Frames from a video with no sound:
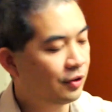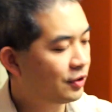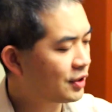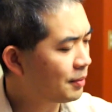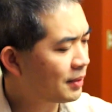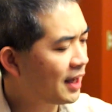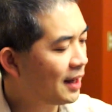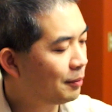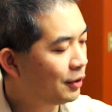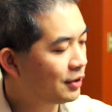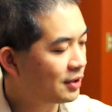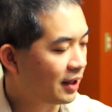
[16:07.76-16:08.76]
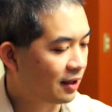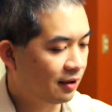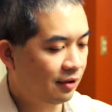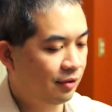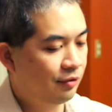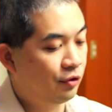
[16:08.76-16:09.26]
Some cameras, like
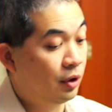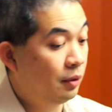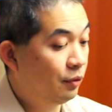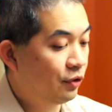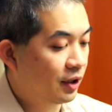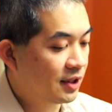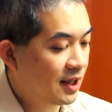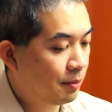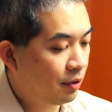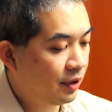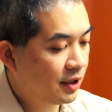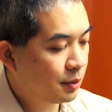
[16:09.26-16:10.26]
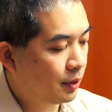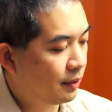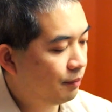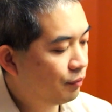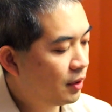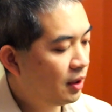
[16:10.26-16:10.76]
for example this
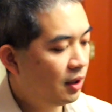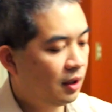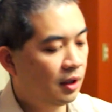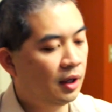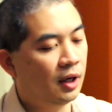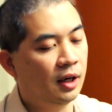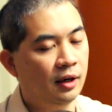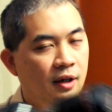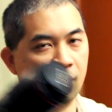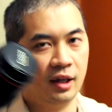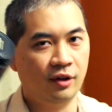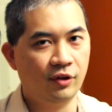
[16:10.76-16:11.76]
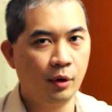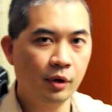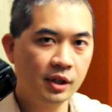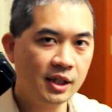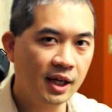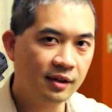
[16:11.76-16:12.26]
one, if I were
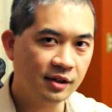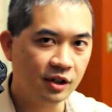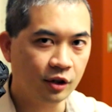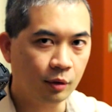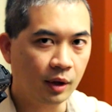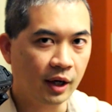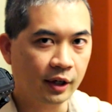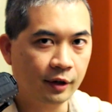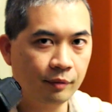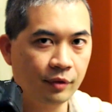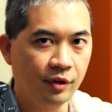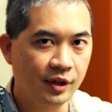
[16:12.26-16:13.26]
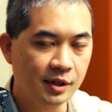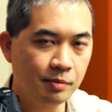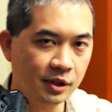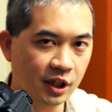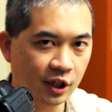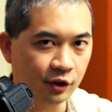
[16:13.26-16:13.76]
to take this underwater, this
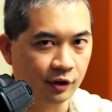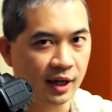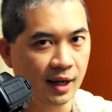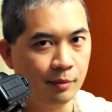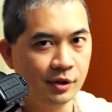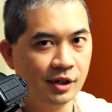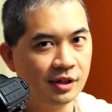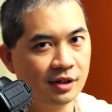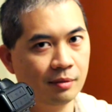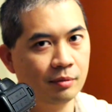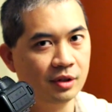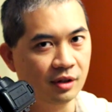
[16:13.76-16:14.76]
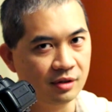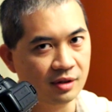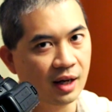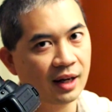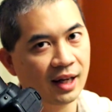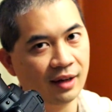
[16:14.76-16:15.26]
particular camera system does
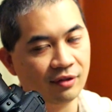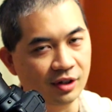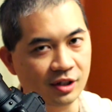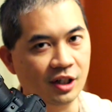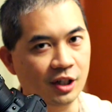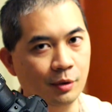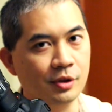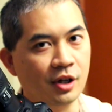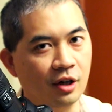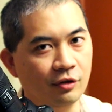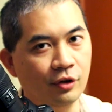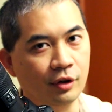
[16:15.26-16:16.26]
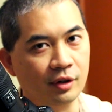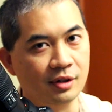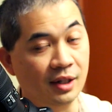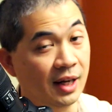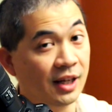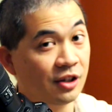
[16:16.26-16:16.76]
not have continuous autofocus.
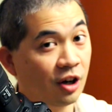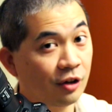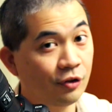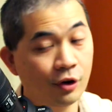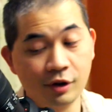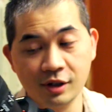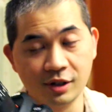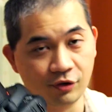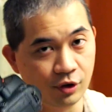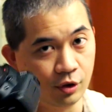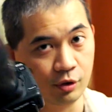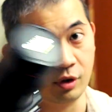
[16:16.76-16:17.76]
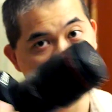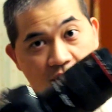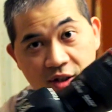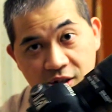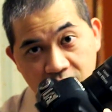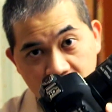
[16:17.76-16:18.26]
It has autofocus if you are
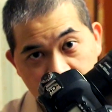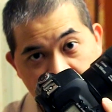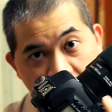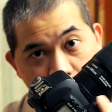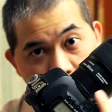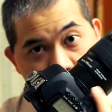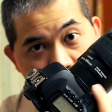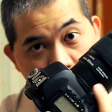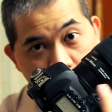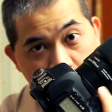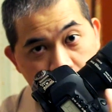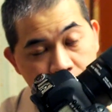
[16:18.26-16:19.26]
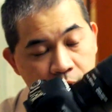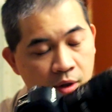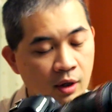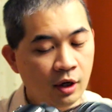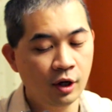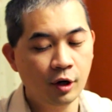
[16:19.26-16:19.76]
just snapping a photo,
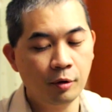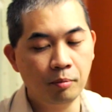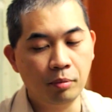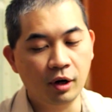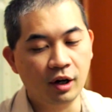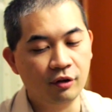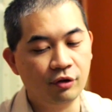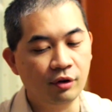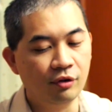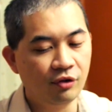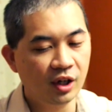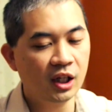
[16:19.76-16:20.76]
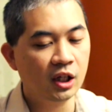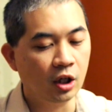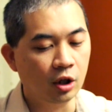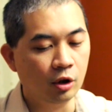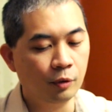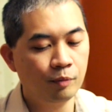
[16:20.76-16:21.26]
but for
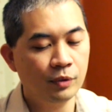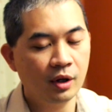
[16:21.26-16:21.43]
video,